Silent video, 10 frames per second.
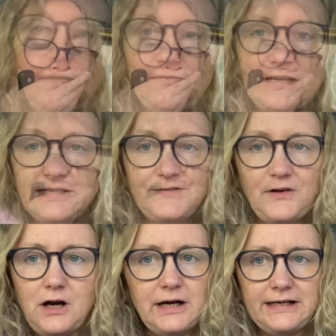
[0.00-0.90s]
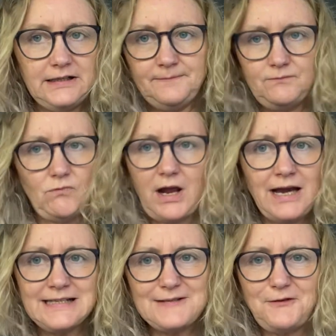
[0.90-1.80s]
That's fine.
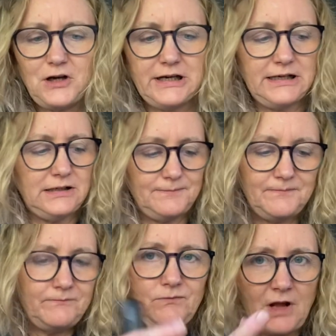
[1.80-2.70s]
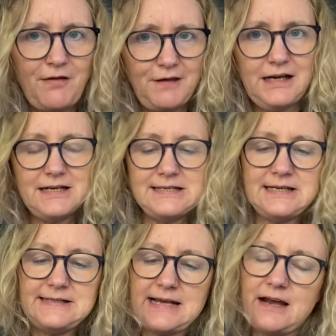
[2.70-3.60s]
It's fine. I think it
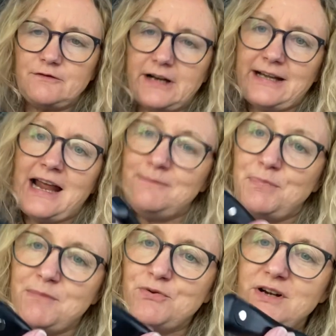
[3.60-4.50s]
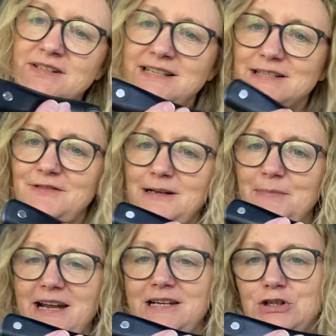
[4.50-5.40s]
does that, right? And by process of
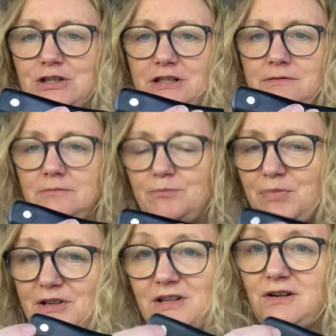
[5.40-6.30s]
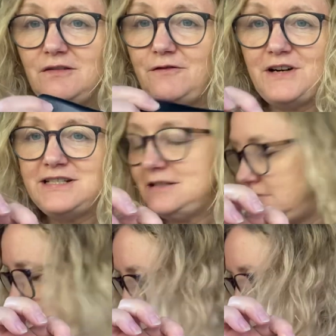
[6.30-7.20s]
elimination, because I couldn't find
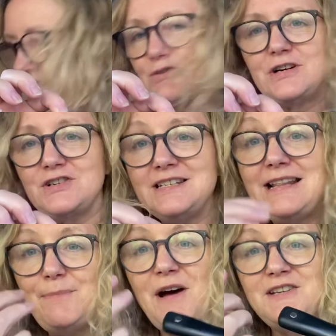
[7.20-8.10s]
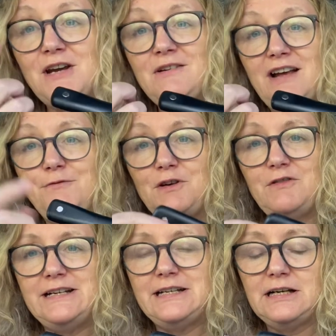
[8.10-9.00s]
instructions in there, but I don't have my
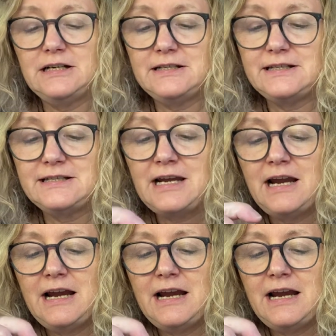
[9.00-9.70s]
reading glasses.